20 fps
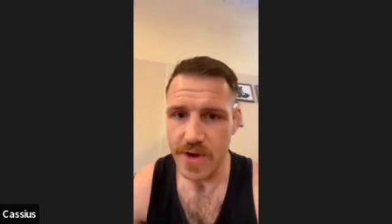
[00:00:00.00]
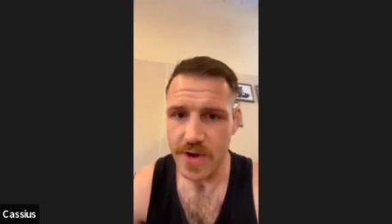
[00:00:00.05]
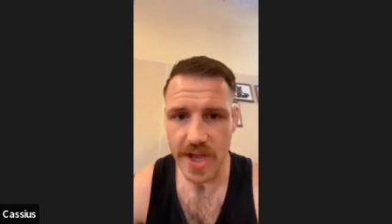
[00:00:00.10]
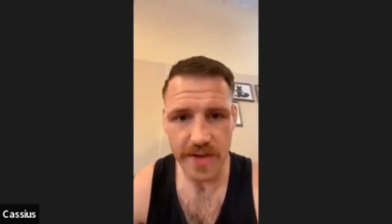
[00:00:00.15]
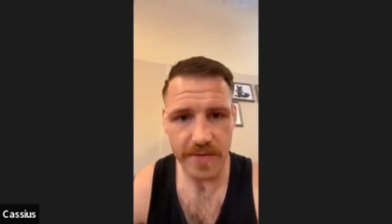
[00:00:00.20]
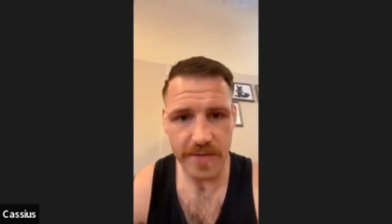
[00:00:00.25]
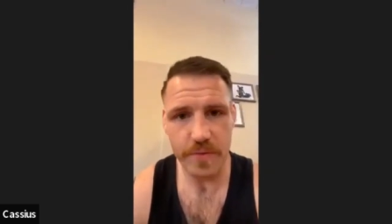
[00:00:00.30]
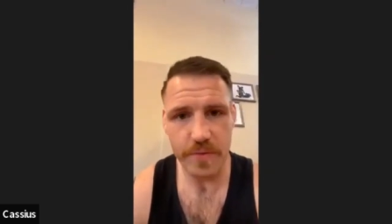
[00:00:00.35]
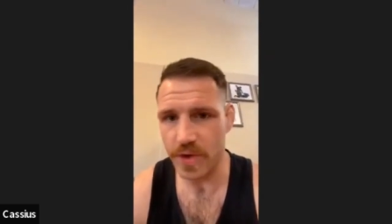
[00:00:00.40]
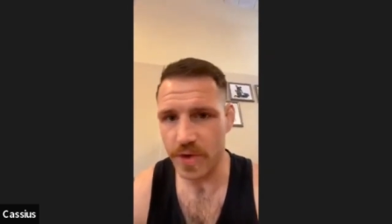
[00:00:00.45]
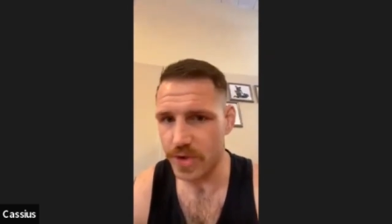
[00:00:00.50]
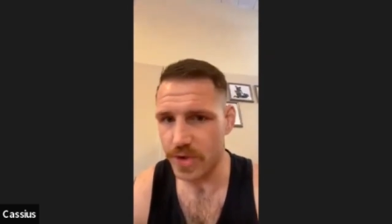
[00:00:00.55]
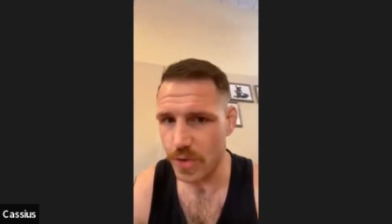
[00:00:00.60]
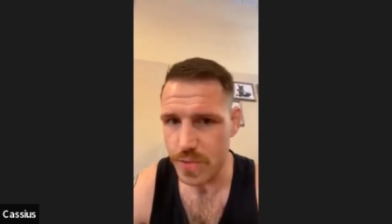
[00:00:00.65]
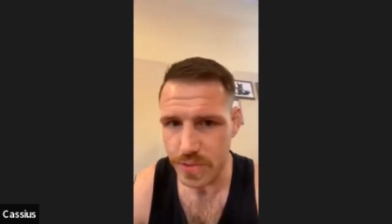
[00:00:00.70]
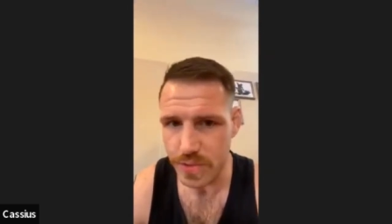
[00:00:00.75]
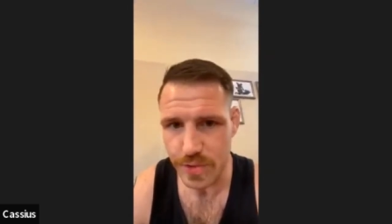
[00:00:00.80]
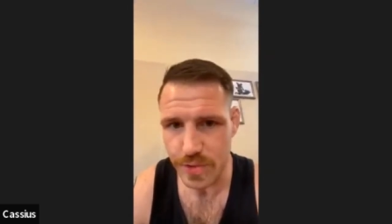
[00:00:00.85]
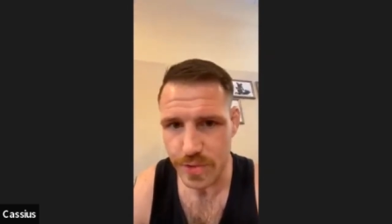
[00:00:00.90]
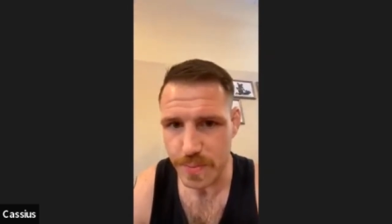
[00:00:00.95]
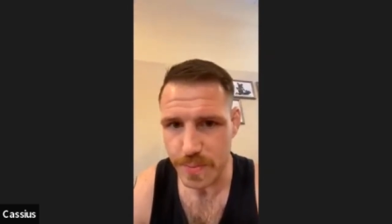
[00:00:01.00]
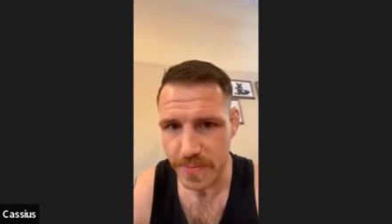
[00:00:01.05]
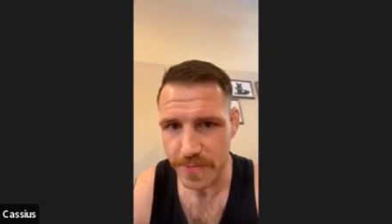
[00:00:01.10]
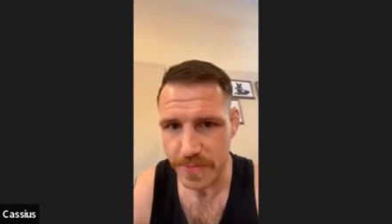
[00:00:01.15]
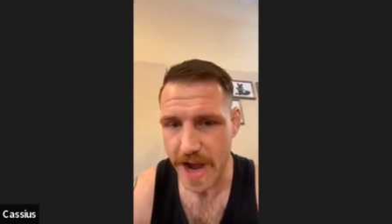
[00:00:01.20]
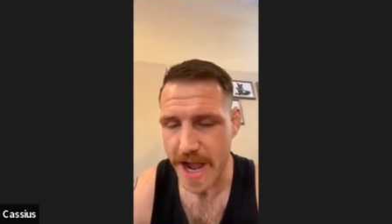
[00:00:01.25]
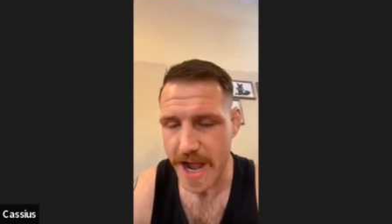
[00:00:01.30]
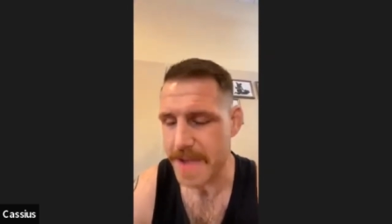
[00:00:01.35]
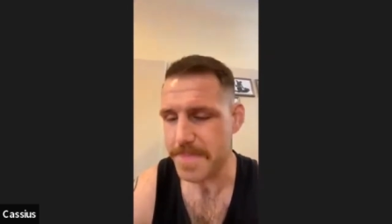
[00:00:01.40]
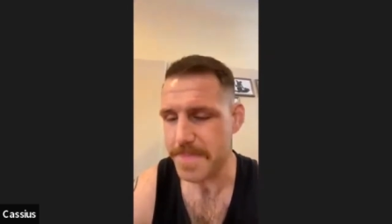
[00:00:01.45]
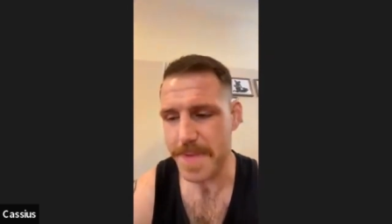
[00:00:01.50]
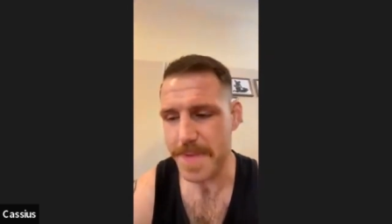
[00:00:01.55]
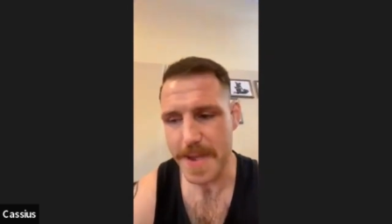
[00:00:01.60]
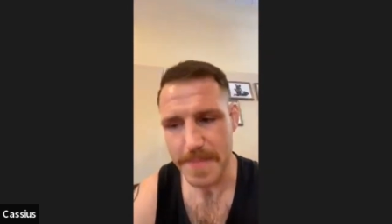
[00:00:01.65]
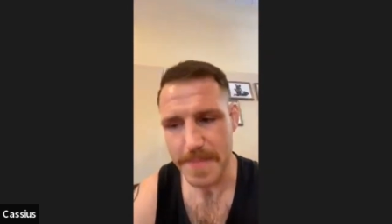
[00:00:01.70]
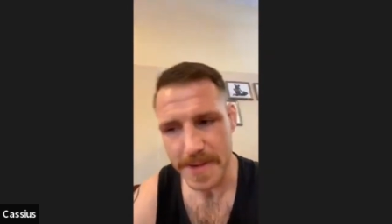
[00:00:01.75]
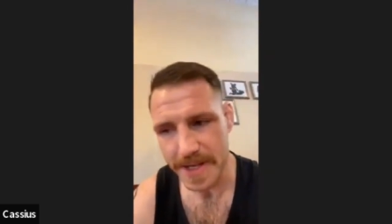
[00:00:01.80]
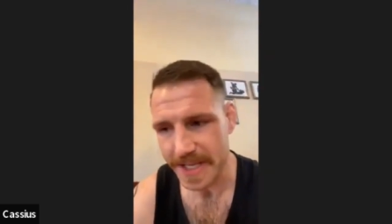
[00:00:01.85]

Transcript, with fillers: if we do a super fight, maybe a